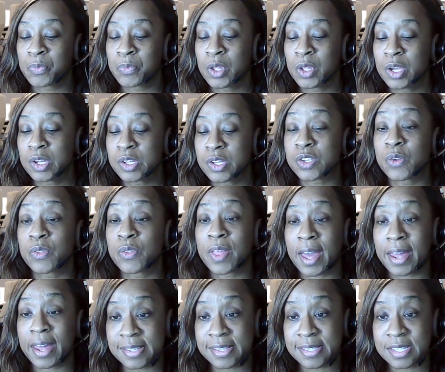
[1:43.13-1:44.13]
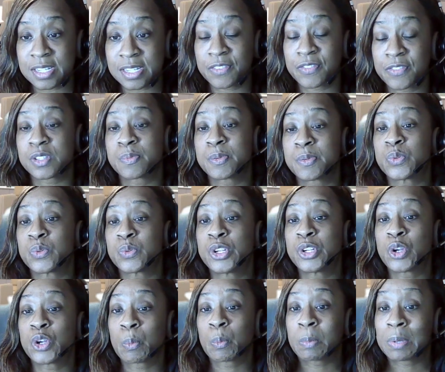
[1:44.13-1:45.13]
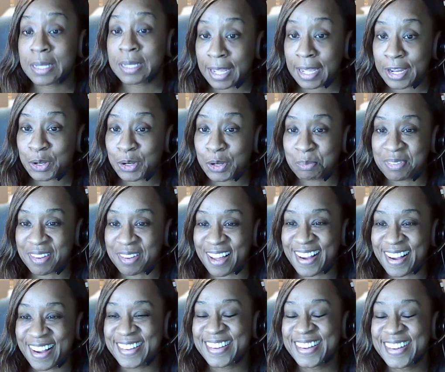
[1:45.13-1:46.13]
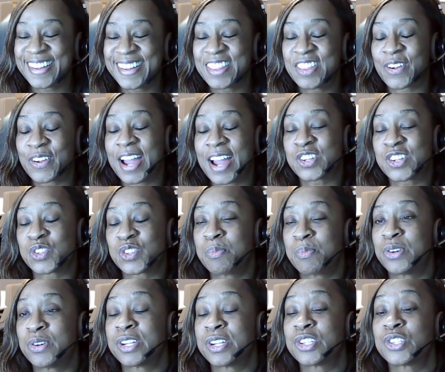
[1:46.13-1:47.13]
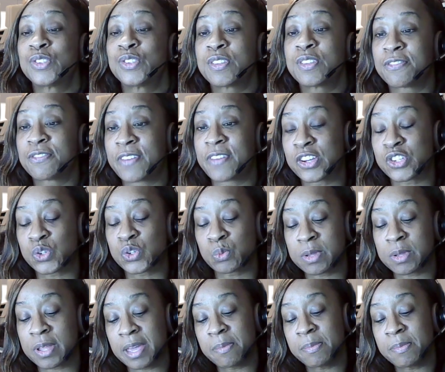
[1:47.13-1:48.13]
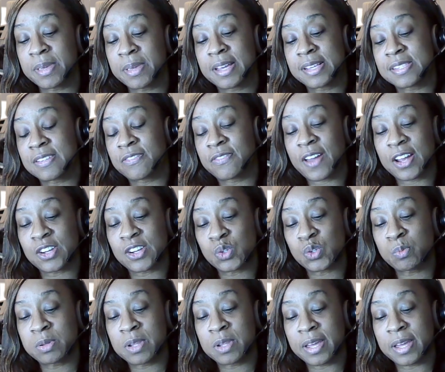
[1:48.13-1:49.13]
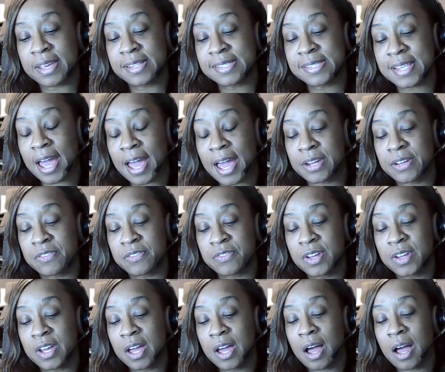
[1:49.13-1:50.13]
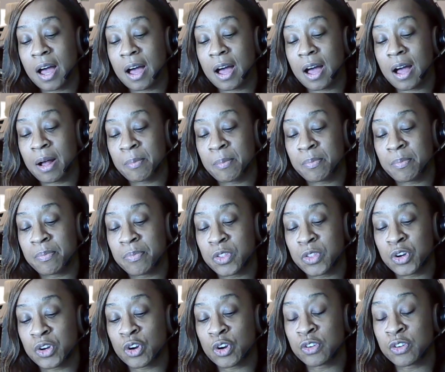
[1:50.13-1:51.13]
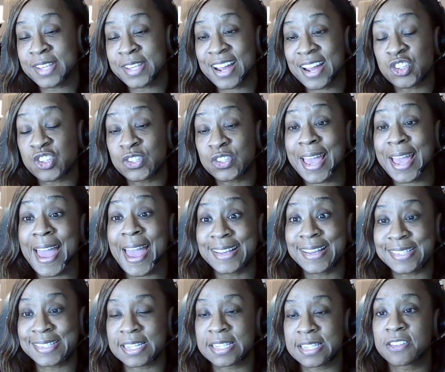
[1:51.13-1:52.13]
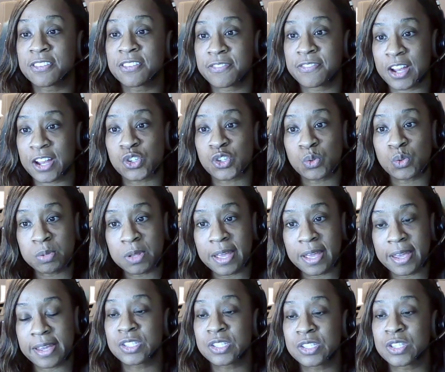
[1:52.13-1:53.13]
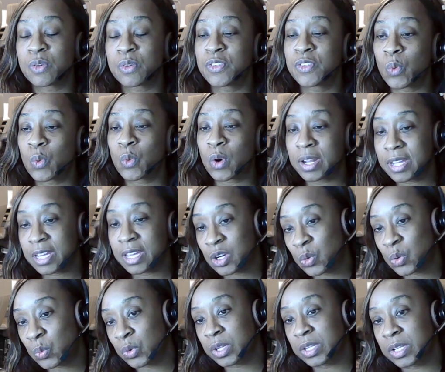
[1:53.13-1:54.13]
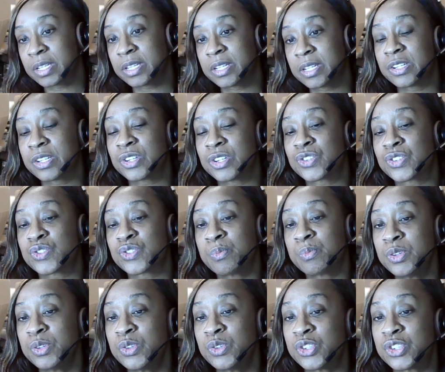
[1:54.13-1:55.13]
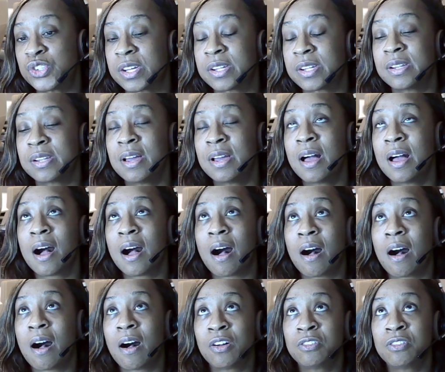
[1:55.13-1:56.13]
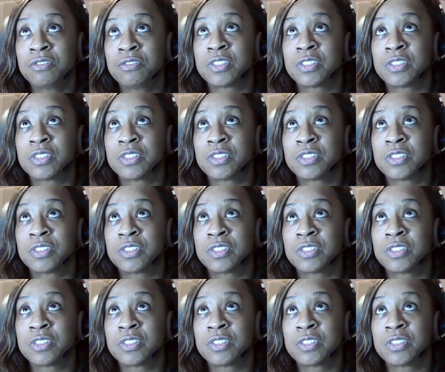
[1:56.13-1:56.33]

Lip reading: So that is the difference between your planar block. They're actually put into the fascial plane because the fascial planes kind of, the nerves actually exit the fascial plane. So if you want to get a really good distribution of